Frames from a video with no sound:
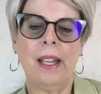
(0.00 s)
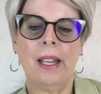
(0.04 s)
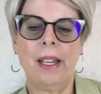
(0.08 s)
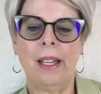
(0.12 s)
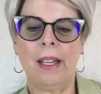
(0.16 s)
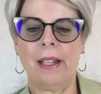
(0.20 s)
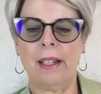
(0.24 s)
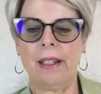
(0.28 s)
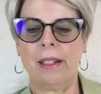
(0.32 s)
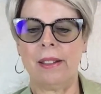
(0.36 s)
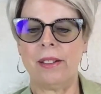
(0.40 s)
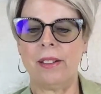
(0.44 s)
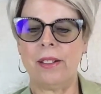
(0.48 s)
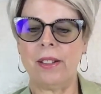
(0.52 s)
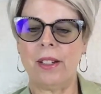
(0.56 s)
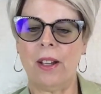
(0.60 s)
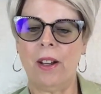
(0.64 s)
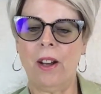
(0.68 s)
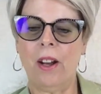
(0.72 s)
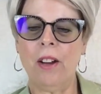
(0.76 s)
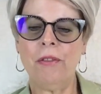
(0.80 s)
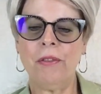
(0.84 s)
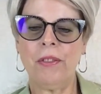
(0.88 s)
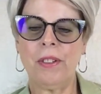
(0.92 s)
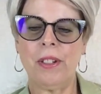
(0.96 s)
And
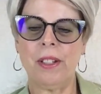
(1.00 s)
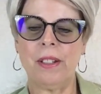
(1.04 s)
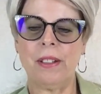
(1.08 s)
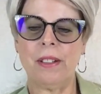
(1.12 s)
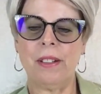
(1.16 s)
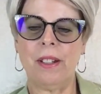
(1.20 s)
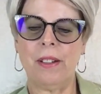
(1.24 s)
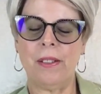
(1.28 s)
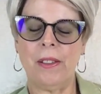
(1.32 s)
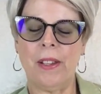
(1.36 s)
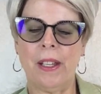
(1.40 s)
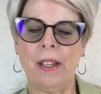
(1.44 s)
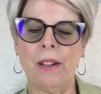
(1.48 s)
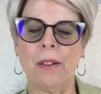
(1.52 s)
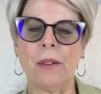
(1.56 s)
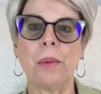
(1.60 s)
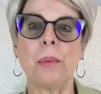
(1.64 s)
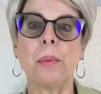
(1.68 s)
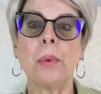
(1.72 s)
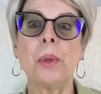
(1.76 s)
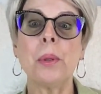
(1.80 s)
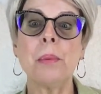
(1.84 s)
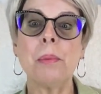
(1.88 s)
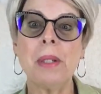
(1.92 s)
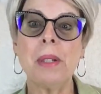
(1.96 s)
often they are
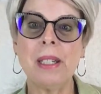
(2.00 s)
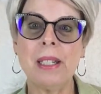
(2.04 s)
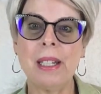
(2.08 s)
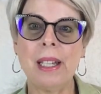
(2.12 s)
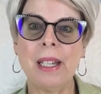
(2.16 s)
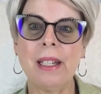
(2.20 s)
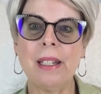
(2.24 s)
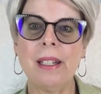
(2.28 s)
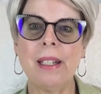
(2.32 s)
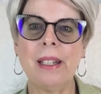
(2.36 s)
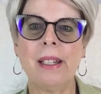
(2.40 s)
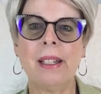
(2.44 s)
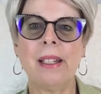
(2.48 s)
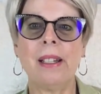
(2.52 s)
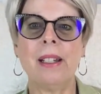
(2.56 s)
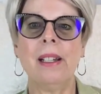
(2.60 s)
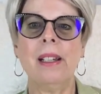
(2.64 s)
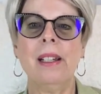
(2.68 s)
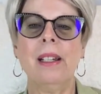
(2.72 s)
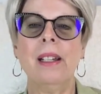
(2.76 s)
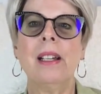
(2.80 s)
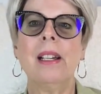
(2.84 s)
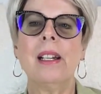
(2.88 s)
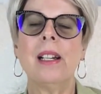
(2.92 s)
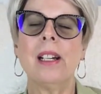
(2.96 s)

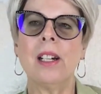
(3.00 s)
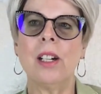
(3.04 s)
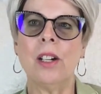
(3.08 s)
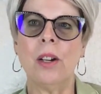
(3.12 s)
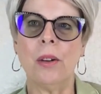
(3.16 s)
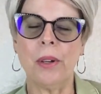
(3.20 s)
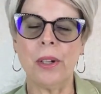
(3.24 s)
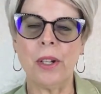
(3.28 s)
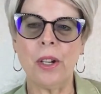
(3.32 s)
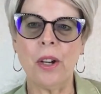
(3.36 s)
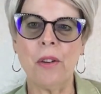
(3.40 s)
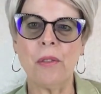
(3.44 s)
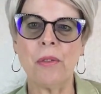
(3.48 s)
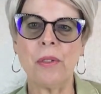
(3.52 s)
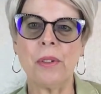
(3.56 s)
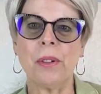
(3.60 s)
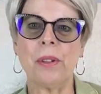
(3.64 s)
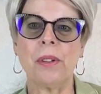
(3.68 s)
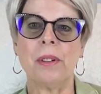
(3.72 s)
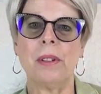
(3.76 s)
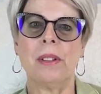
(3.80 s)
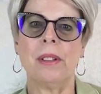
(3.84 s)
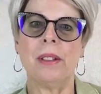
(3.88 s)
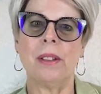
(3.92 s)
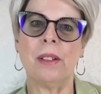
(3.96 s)
ruminating, going
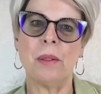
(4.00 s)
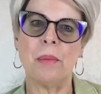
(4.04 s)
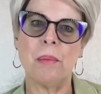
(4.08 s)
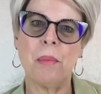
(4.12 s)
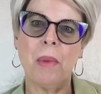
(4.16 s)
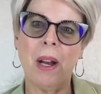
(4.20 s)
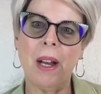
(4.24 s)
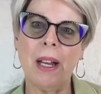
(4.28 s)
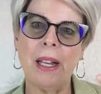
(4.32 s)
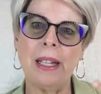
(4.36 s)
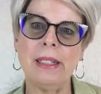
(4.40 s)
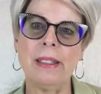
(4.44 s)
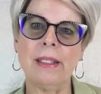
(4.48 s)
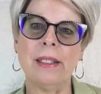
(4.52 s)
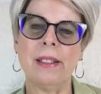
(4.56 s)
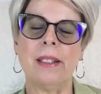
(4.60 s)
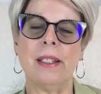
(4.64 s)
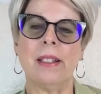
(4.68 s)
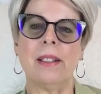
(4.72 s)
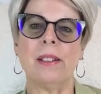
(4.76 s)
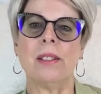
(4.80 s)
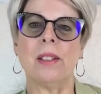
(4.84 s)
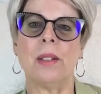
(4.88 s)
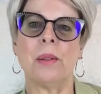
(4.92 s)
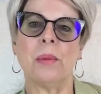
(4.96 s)
over in their minds
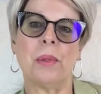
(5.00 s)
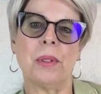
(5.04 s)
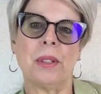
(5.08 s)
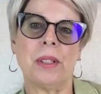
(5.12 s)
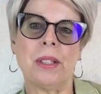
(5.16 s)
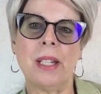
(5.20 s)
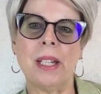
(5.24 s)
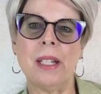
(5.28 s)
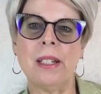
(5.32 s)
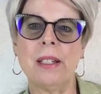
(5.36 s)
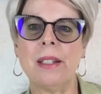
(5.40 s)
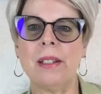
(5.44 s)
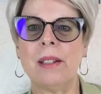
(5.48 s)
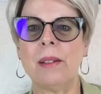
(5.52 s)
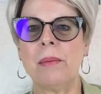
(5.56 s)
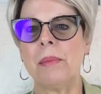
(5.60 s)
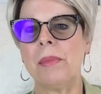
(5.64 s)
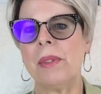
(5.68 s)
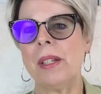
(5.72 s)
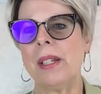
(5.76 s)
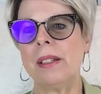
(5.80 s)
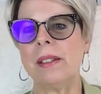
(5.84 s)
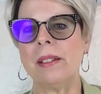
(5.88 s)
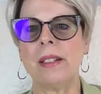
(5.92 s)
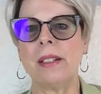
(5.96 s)
things that were said to them,
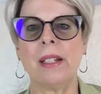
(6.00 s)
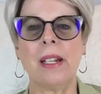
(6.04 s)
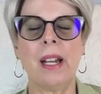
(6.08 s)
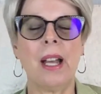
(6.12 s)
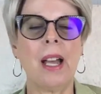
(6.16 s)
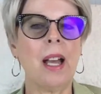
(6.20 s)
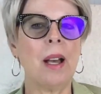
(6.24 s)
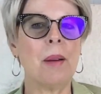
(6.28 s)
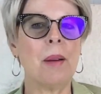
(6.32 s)
things that